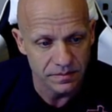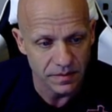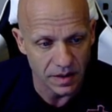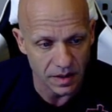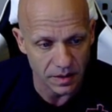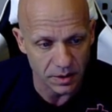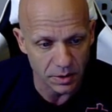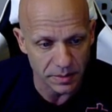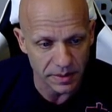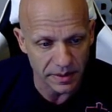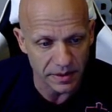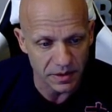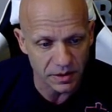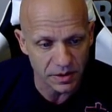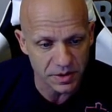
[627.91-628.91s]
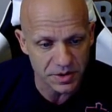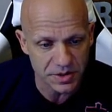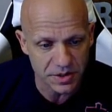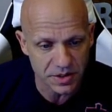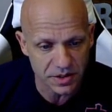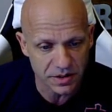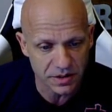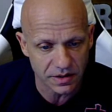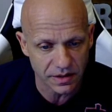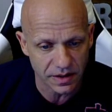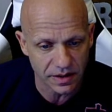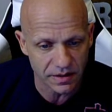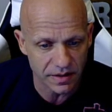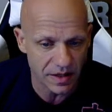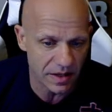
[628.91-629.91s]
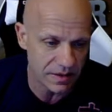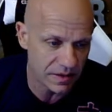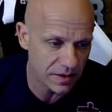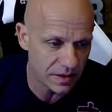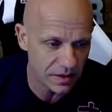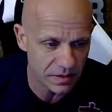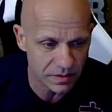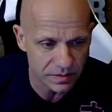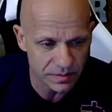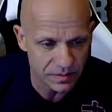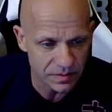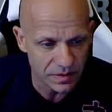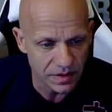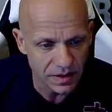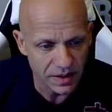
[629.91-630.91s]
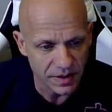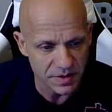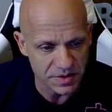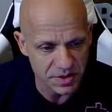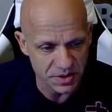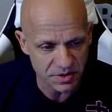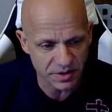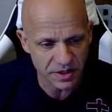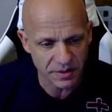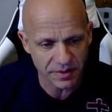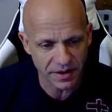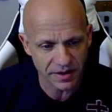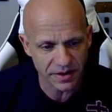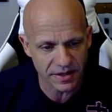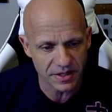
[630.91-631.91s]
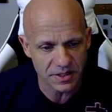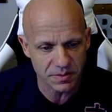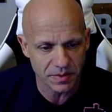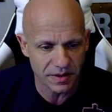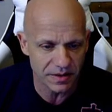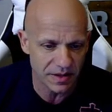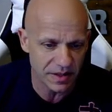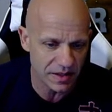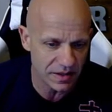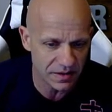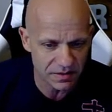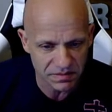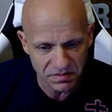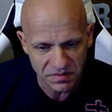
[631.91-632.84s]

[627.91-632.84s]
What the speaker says: little bit about Clojure, and that, he was intrigued by this, but then